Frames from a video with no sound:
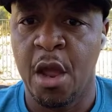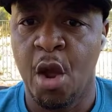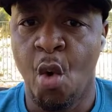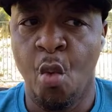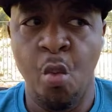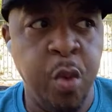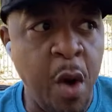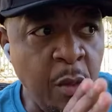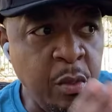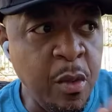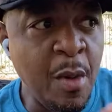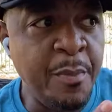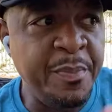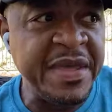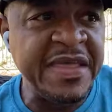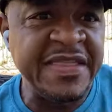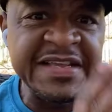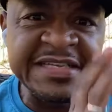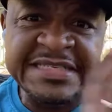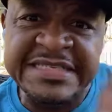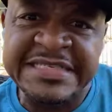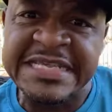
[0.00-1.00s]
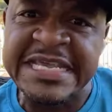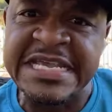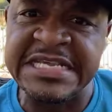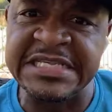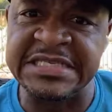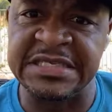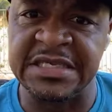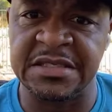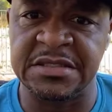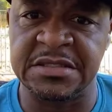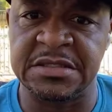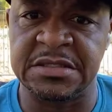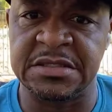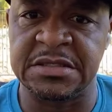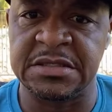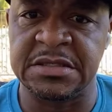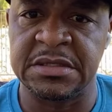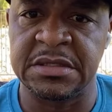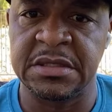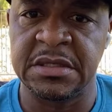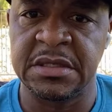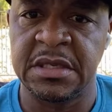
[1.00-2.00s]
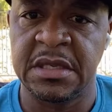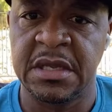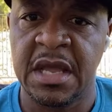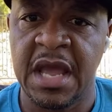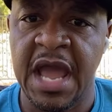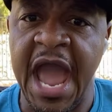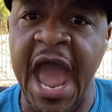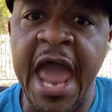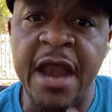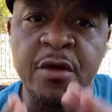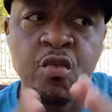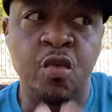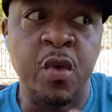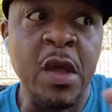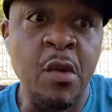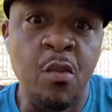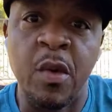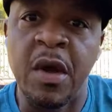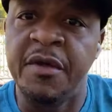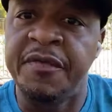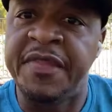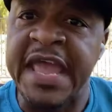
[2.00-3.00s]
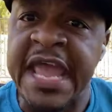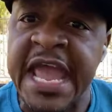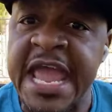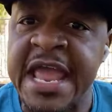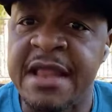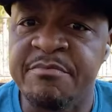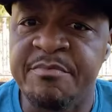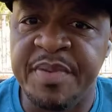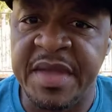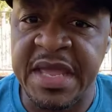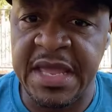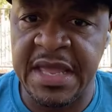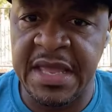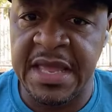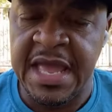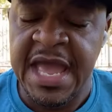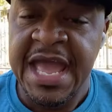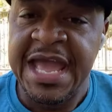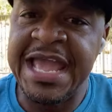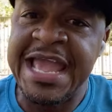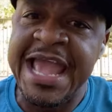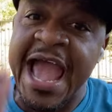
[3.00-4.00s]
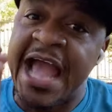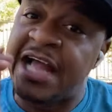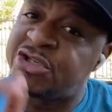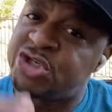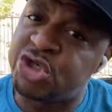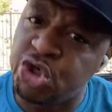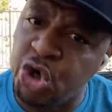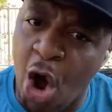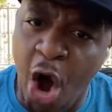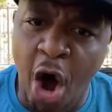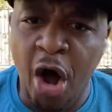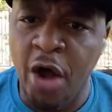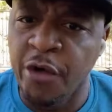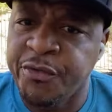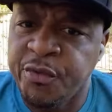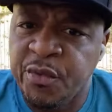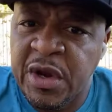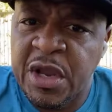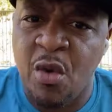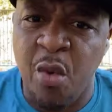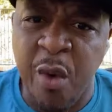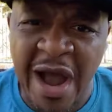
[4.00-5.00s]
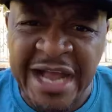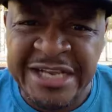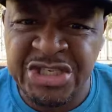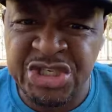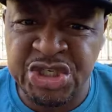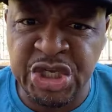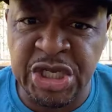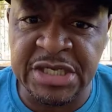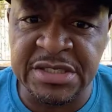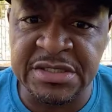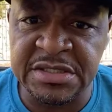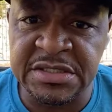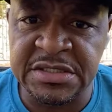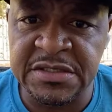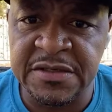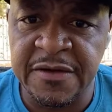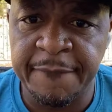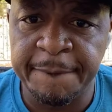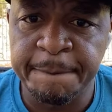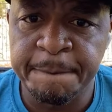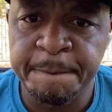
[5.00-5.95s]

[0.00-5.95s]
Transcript: What will be the seasons? And when will the end be? He answered all three questions.